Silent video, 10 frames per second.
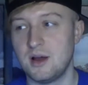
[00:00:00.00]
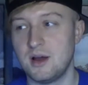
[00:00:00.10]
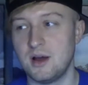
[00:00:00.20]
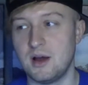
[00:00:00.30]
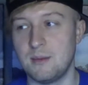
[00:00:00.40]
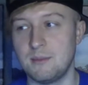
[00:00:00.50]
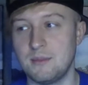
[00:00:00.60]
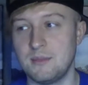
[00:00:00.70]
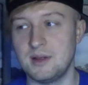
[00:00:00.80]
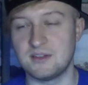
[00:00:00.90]
Um,
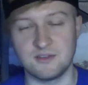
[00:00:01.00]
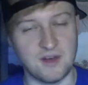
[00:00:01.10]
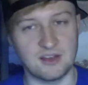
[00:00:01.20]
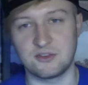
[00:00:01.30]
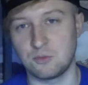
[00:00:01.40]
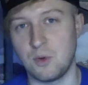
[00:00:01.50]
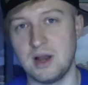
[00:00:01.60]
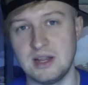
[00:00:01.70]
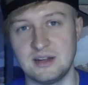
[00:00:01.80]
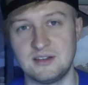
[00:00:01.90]
it's the fastest way to
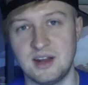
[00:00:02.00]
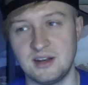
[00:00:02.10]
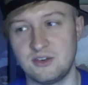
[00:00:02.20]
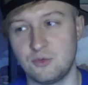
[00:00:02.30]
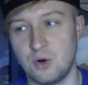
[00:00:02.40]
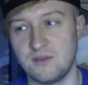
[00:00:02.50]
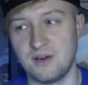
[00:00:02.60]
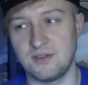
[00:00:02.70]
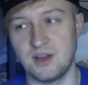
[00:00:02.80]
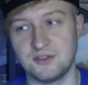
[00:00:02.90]
get to
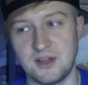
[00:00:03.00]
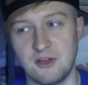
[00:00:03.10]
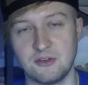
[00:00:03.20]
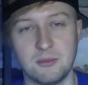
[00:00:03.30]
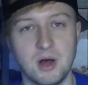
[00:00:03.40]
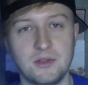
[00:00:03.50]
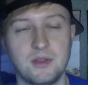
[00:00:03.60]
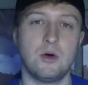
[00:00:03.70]
$25,000 a month.